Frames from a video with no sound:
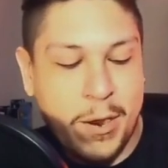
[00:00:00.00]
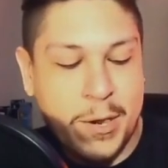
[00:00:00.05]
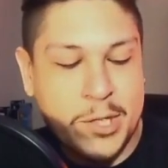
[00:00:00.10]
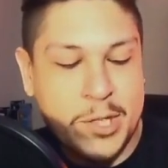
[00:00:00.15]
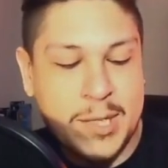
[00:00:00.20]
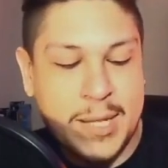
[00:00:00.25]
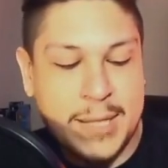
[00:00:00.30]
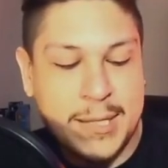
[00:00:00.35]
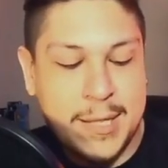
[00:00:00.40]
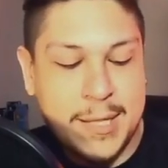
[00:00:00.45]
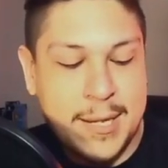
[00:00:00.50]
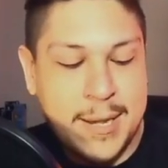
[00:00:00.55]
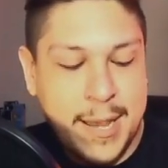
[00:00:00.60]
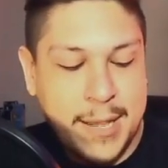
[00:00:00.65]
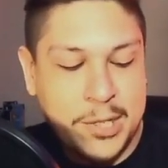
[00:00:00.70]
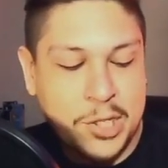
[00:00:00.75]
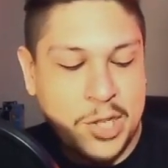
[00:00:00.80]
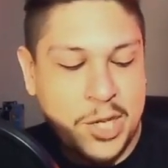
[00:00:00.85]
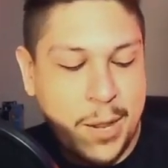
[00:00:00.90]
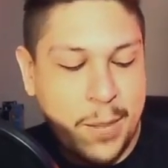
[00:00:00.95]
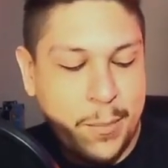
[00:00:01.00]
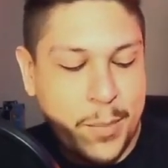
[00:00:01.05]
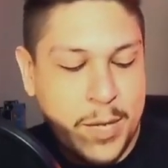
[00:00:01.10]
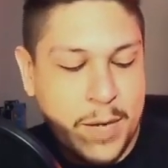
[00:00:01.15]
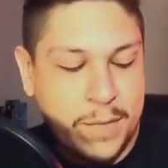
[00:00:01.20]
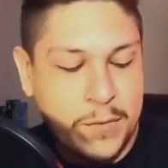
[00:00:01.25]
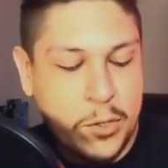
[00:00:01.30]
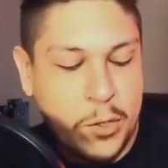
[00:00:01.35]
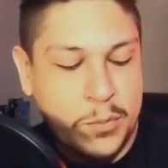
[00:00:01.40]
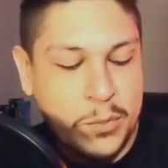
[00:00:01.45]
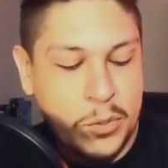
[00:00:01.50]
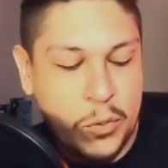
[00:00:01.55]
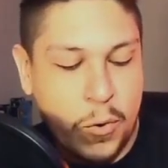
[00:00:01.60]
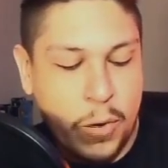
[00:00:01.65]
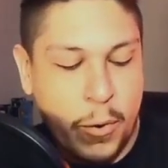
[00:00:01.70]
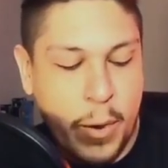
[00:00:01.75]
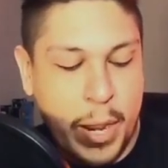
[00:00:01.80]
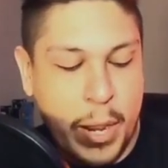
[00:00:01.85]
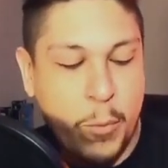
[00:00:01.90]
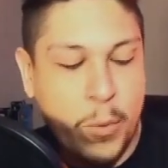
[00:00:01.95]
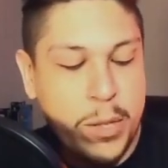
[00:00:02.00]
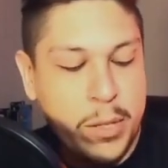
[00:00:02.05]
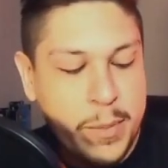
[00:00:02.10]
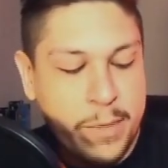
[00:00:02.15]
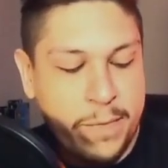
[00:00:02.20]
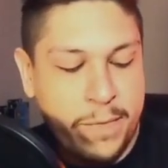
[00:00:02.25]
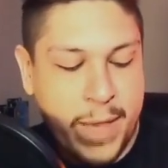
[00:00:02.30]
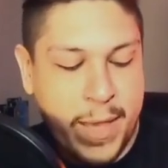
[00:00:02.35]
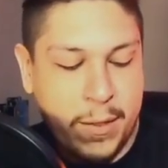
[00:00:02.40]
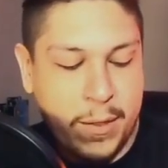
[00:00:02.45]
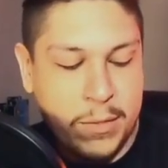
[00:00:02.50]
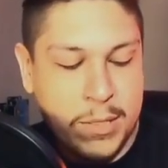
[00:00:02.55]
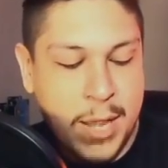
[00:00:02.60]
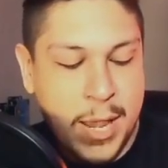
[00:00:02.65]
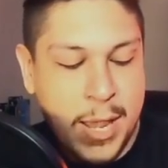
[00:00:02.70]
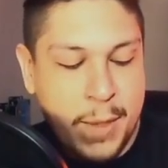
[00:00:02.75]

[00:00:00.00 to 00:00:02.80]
She says, the next champion of Doom's doorway will be found,